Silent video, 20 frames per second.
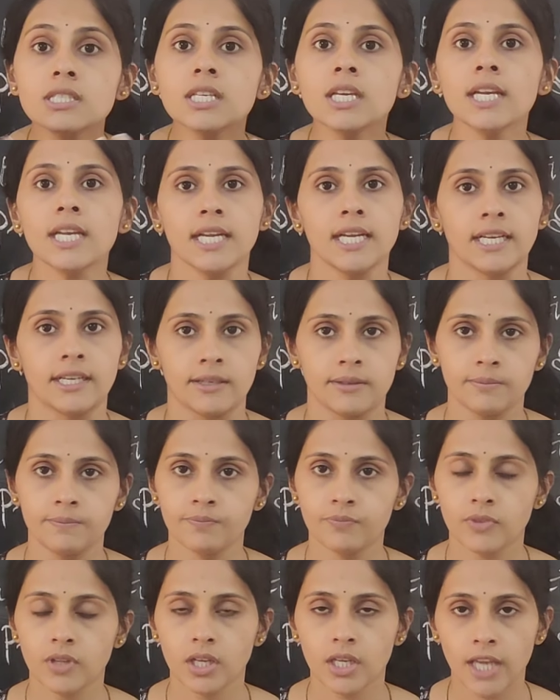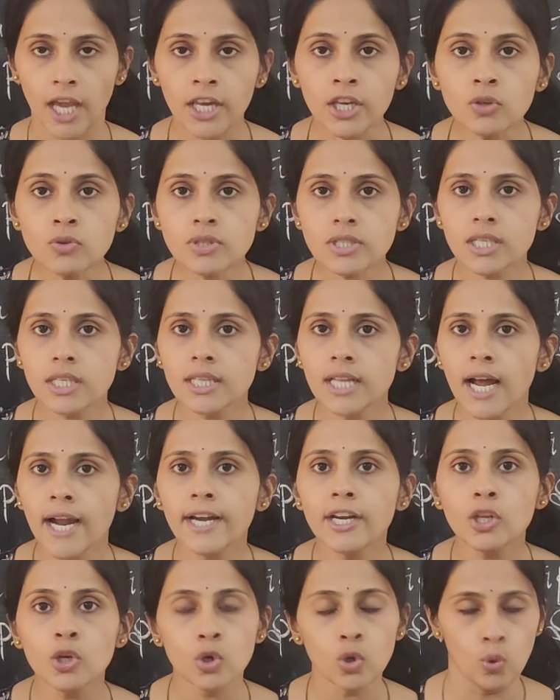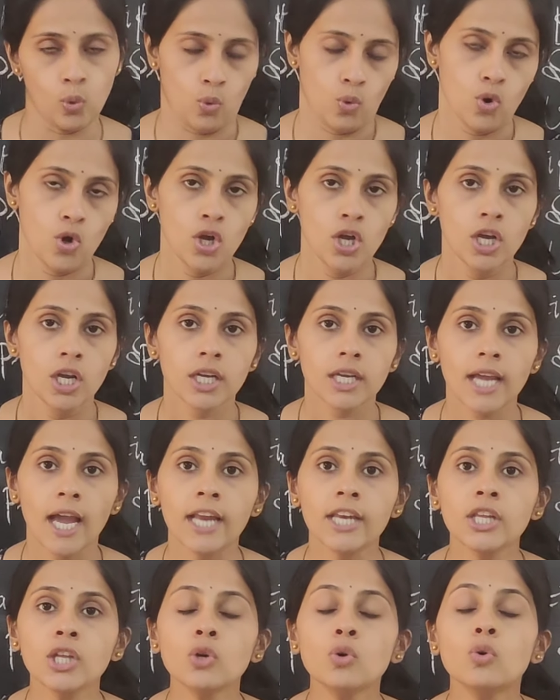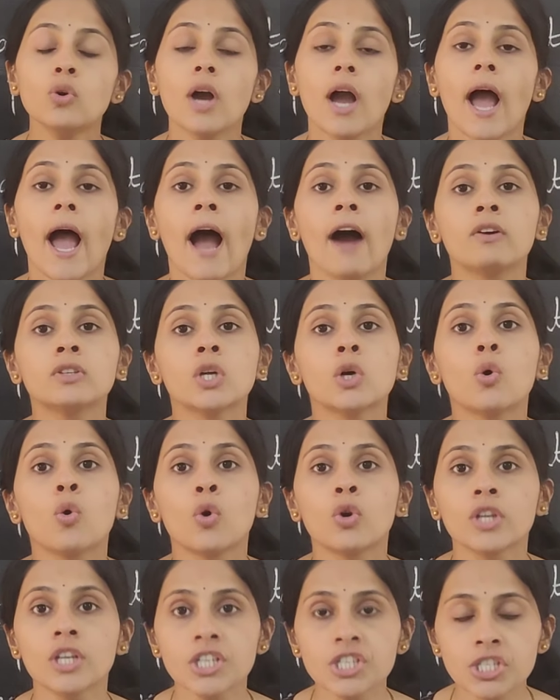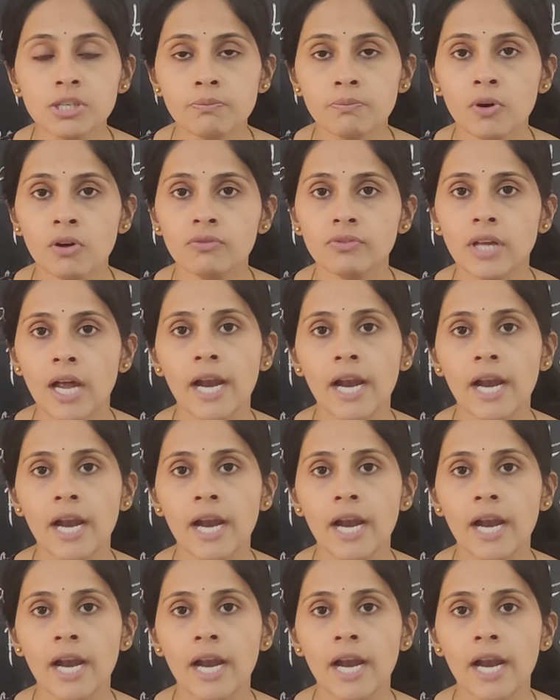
see it. Can you see that? No. Can you have the ownership of